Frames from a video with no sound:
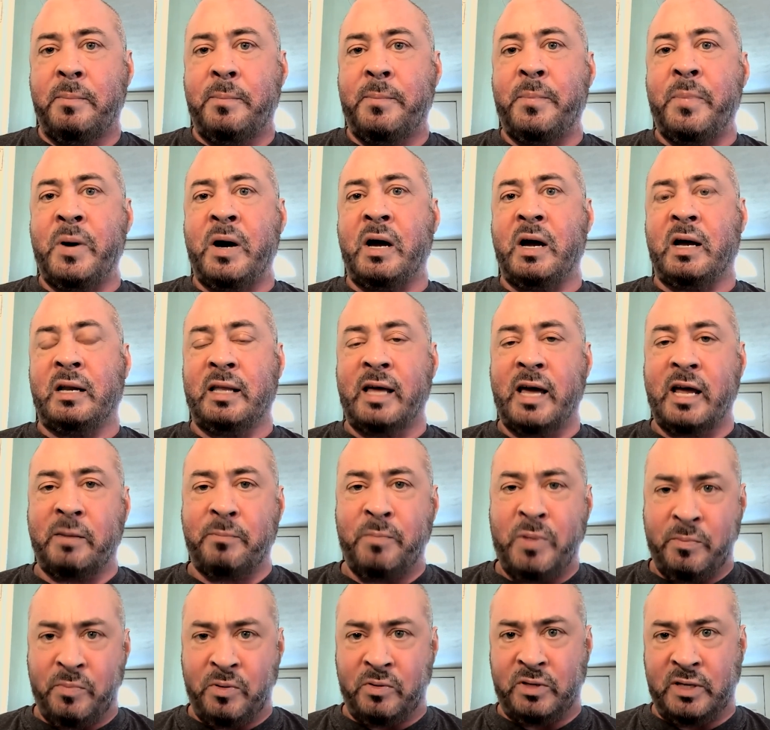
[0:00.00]
But a lot of
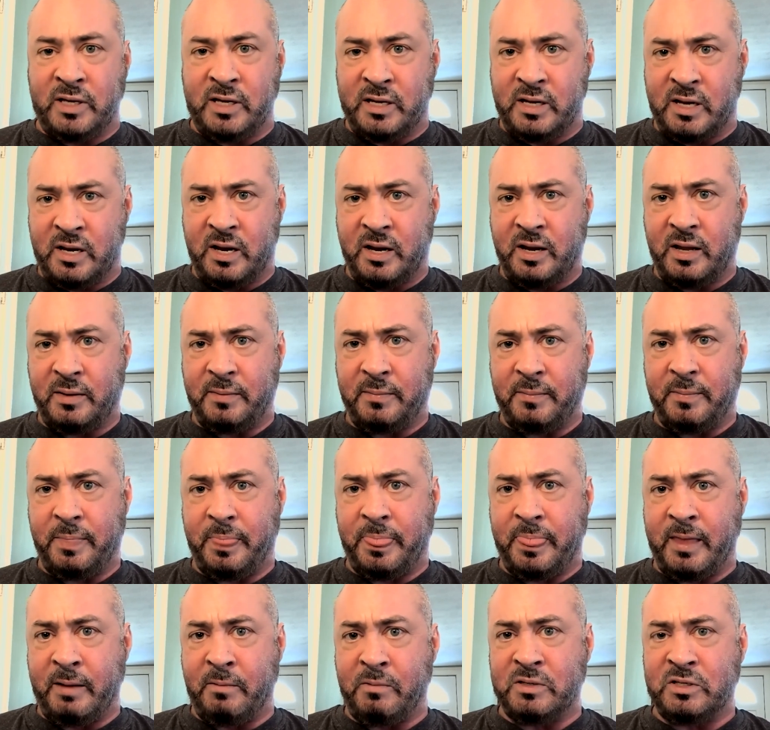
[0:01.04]
people did.
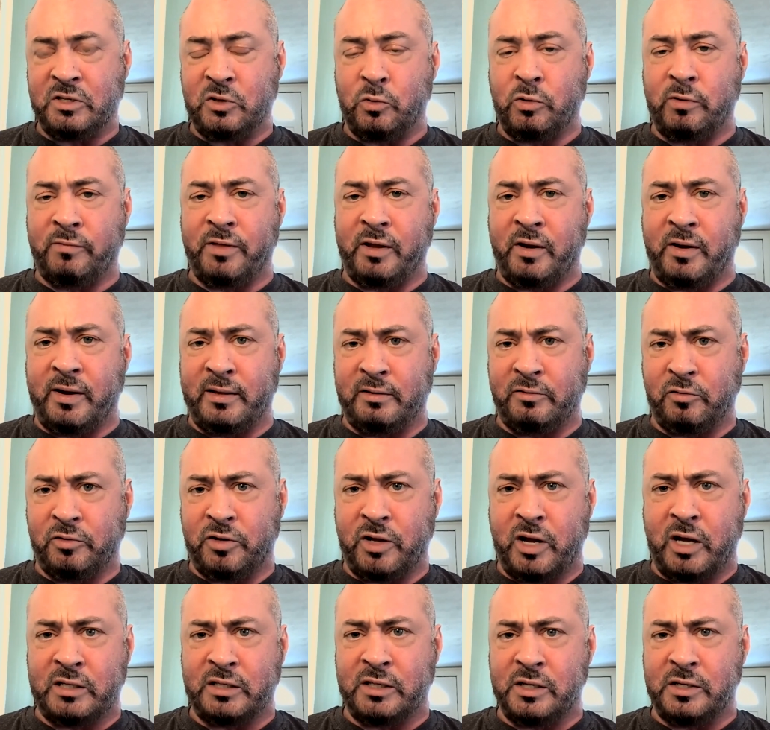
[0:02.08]
It was sort of their
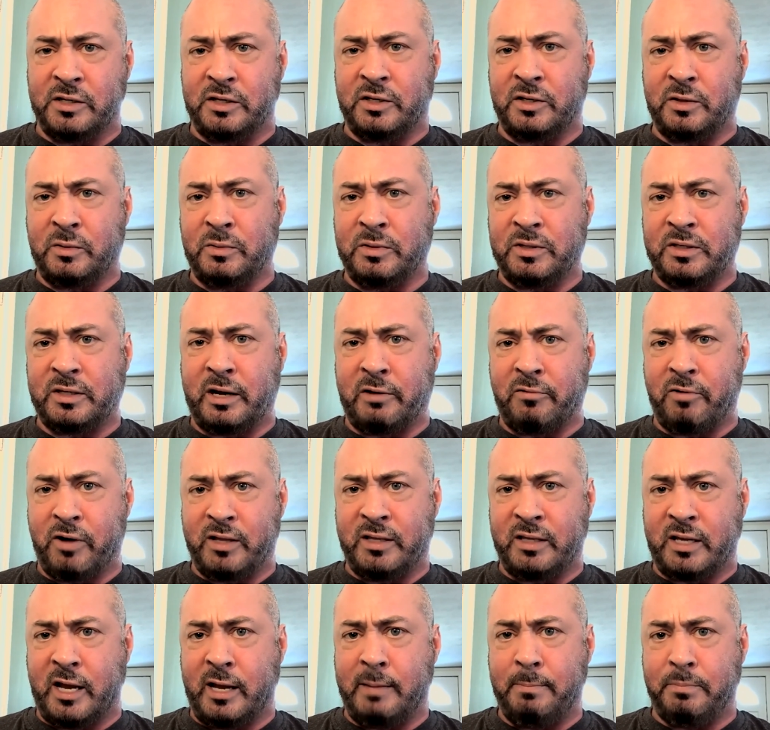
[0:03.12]
introduction to
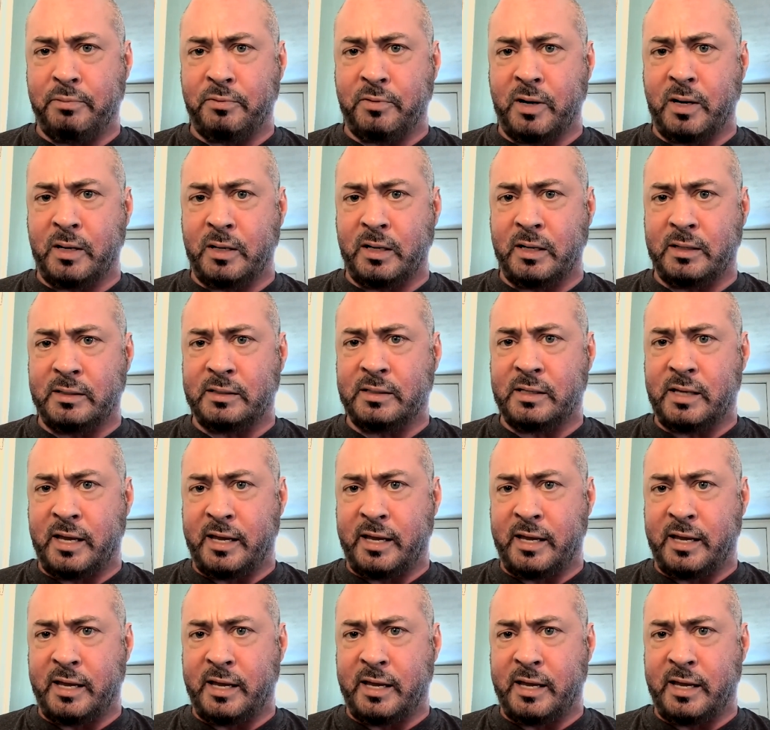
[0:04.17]
steroid-type products,